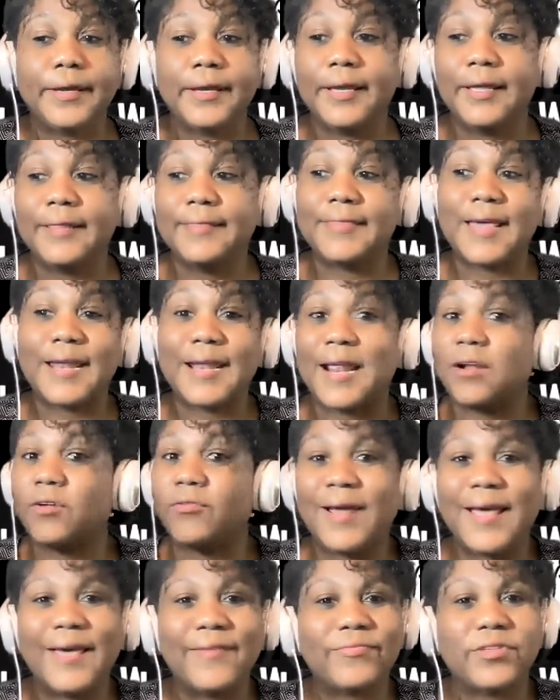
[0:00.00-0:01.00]
and that I
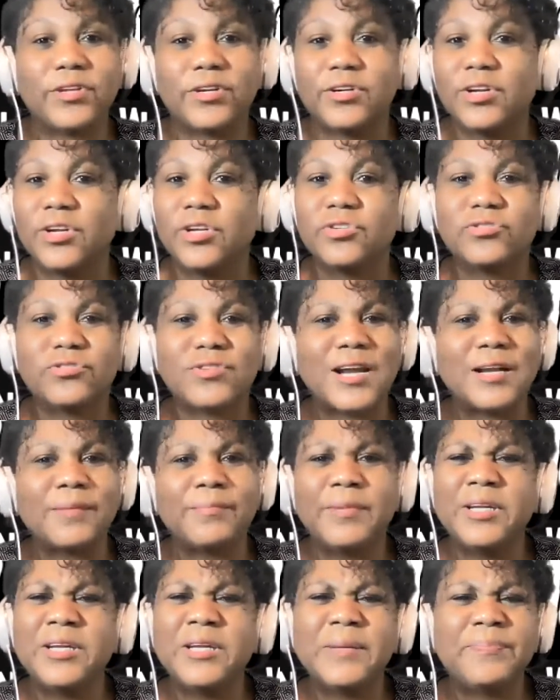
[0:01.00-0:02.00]
don't have to try to
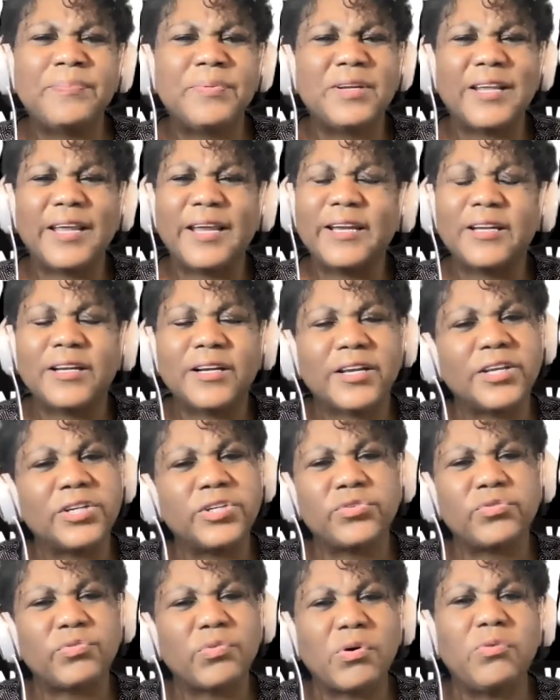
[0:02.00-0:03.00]
manipulate and
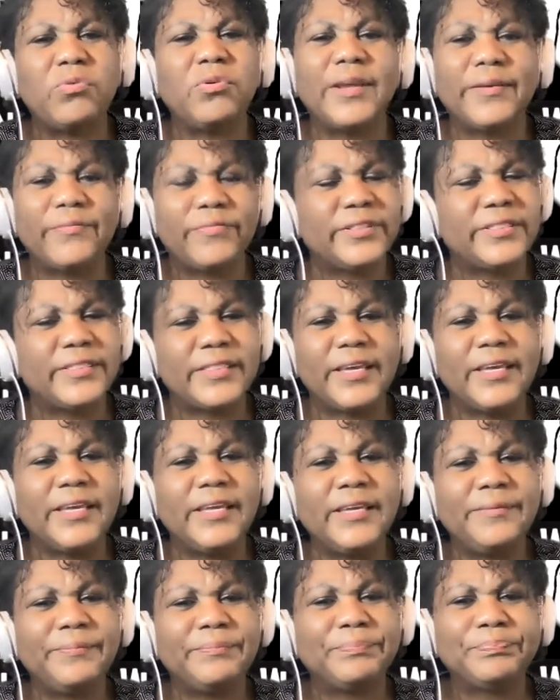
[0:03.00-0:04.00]
control
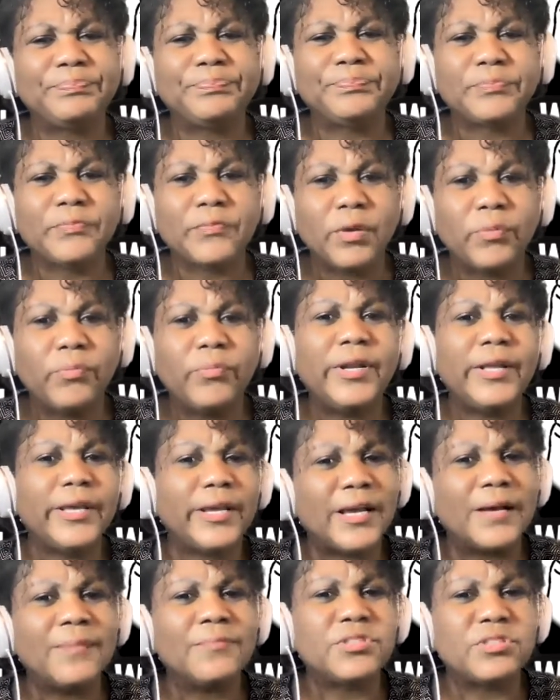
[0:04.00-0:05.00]
everything when
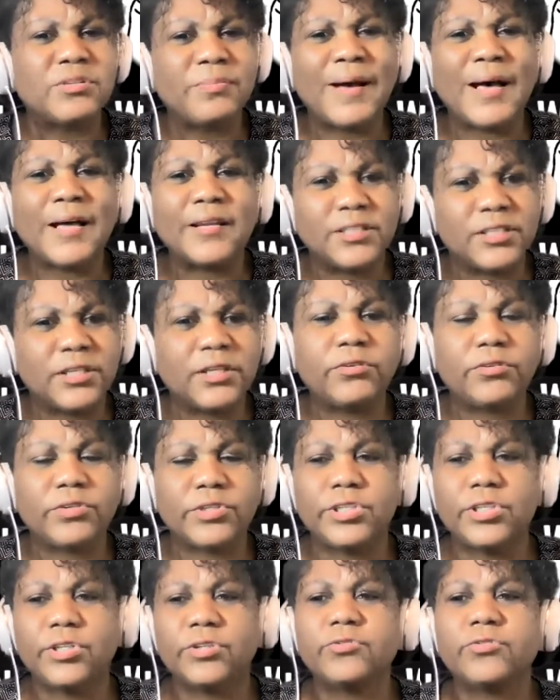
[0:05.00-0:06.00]
it comes to my adult
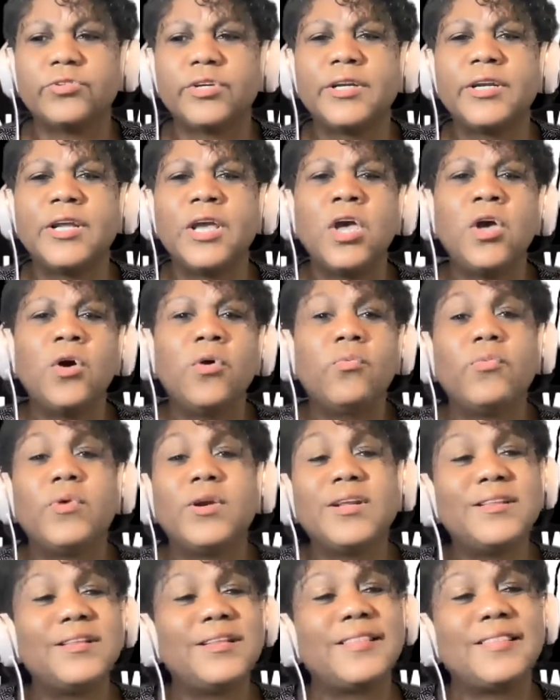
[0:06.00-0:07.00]
children.
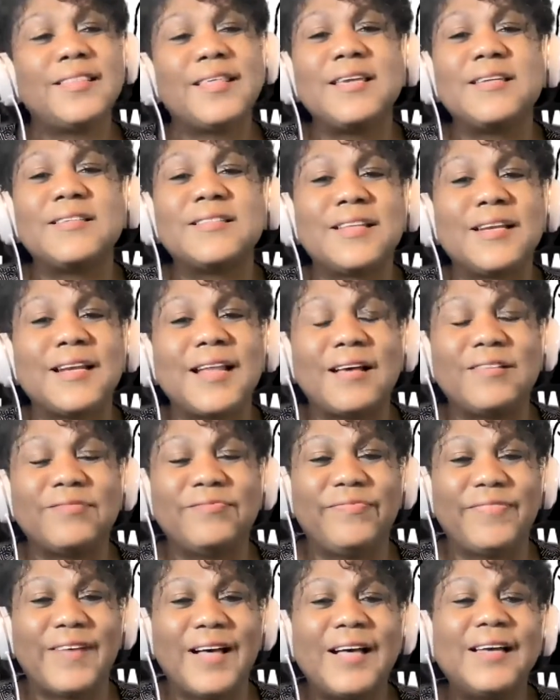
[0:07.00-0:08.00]
One of the things that I
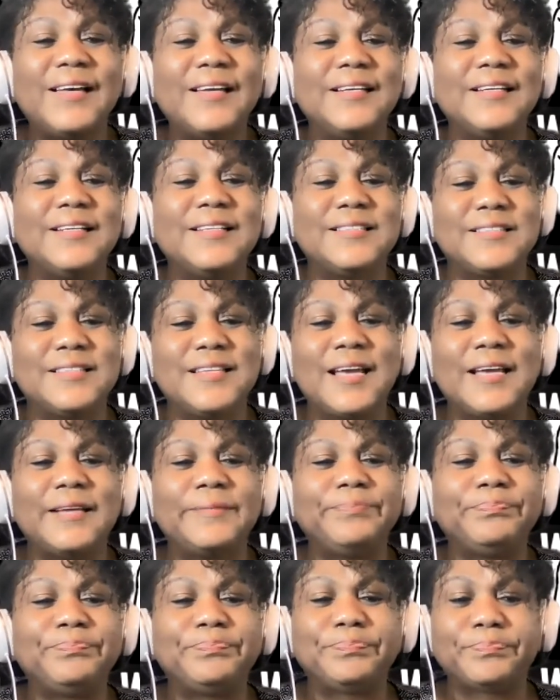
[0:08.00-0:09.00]
find is that